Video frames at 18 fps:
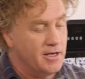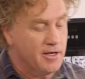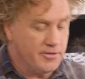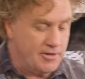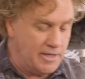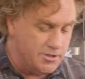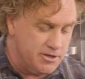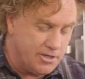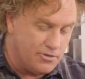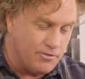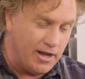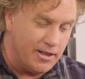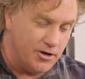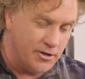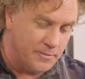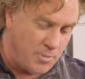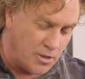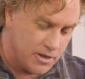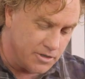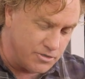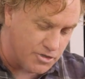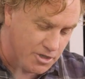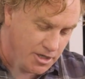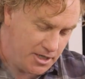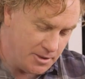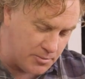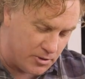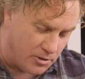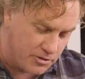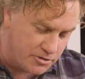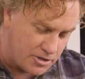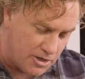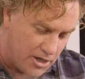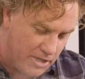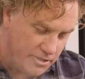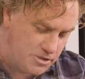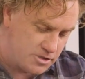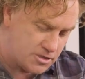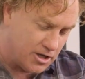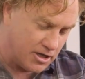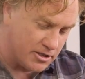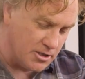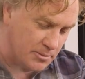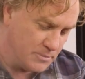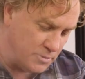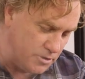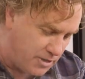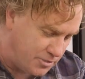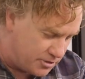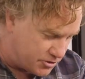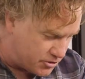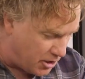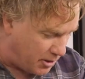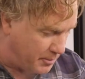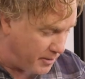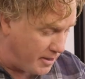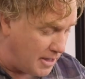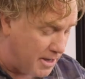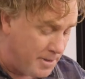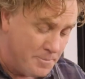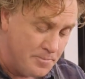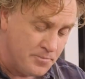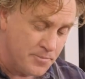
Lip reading: These are great little bocconcini balls that I just like to put on the top here.